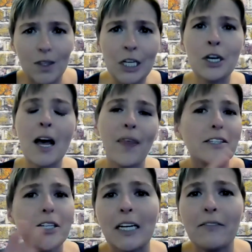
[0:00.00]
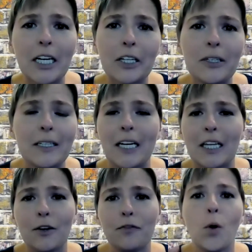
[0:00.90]
And that's not even including like
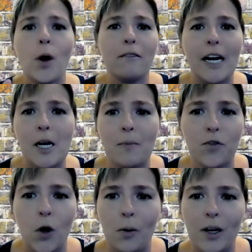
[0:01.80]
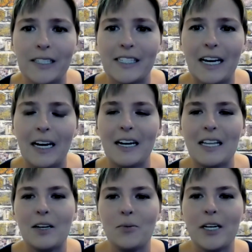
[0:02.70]
the 4 random forwards
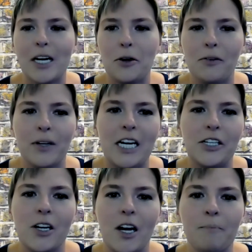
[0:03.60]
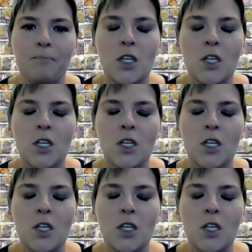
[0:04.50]
that we got notification on.